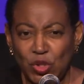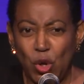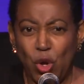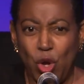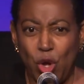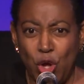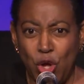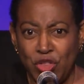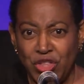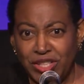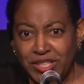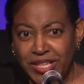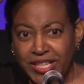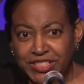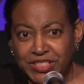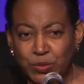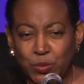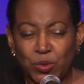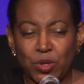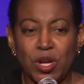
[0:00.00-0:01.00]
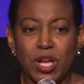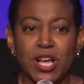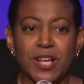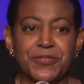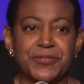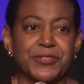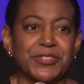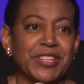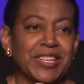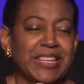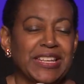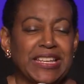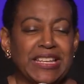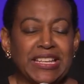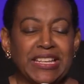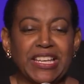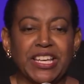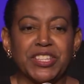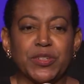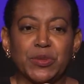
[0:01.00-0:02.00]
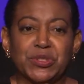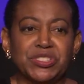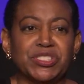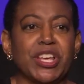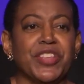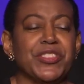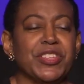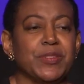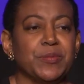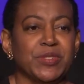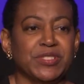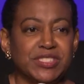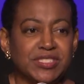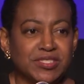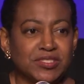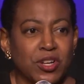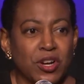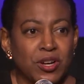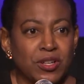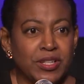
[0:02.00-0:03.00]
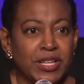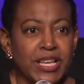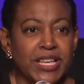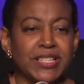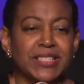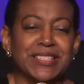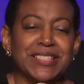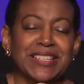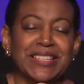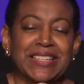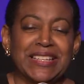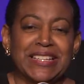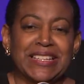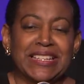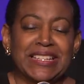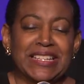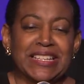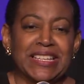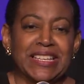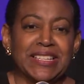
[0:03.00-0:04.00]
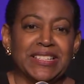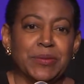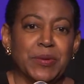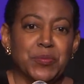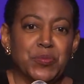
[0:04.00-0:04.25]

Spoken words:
All the lights were off, and there was nothing but starlight and